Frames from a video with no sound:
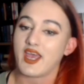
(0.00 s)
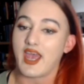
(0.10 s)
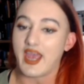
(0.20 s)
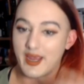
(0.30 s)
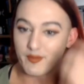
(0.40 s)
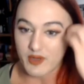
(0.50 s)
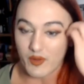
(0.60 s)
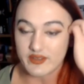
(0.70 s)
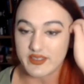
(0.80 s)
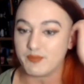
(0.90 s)
and
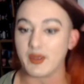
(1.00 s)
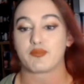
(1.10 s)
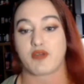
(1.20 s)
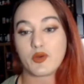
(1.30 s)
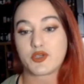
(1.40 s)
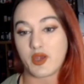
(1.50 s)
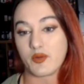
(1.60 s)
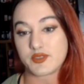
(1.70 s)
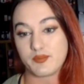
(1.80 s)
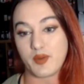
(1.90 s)
going to these big pro
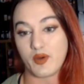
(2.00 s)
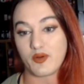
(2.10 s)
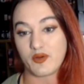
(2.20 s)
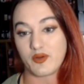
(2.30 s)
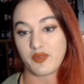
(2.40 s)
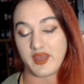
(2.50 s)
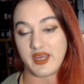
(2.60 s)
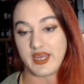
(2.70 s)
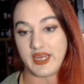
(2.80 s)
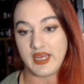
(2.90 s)
shows. But
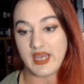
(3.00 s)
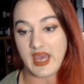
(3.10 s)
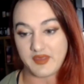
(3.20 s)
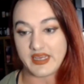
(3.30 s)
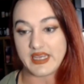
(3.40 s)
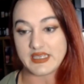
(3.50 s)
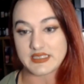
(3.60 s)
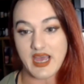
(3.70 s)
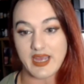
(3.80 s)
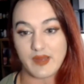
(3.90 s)
I think it's
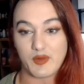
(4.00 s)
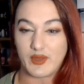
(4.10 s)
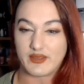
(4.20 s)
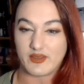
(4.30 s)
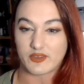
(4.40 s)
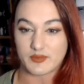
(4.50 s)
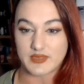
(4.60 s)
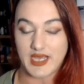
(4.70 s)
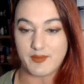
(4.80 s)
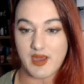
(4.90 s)
time that we took some
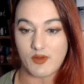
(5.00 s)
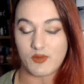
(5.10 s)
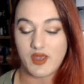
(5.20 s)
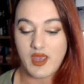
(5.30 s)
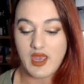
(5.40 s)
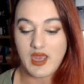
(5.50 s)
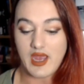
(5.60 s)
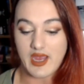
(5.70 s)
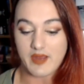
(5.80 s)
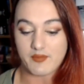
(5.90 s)
time out
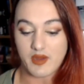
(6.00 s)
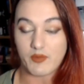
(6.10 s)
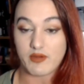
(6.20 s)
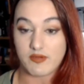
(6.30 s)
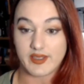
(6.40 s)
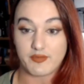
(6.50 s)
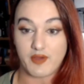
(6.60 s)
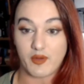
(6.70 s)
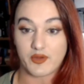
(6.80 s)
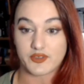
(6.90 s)
and we really
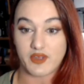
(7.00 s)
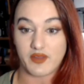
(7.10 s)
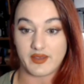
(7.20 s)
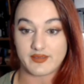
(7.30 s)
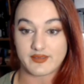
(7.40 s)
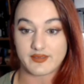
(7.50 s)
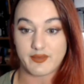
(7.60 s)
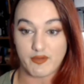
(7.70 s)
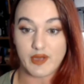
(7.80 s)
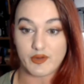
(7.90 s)
focused on this
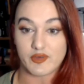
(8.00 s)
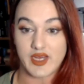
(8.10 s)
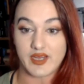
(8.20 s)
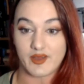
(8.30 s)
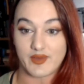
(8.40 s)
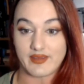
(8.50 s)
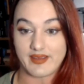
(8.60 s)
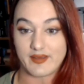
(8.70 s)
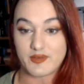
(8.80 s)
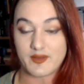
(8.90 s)
300-kg
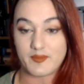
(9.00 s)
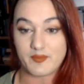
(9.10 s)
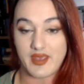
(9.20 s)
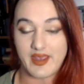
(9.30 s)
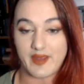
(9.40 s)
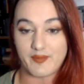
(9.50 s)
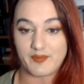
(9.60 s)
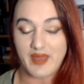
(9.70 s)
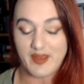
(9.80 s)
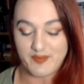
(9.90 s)

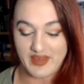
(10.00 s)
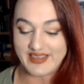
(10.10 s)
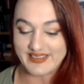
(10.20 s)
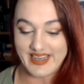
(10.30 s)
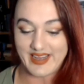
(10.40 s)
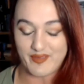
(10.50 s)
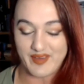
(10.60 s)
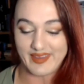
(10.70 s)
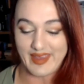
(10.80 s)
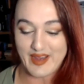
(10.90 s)
deadlift. Like I said, I
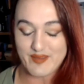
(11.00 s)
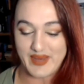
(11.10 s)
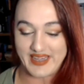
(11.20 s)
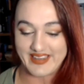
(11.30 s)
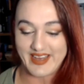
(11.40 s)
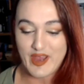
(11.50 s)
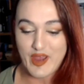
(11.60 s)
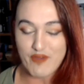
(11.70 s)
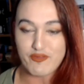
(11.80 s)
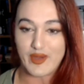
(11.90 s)
feel like I've been
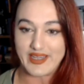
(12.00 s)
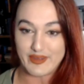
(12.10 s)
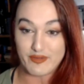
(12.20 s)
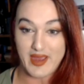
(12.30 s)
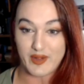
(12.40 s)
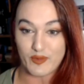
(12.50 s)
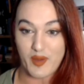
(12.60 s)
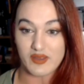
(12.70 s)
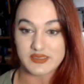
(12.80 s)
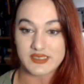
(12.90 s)
avoiding the final
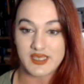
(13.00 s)
boss,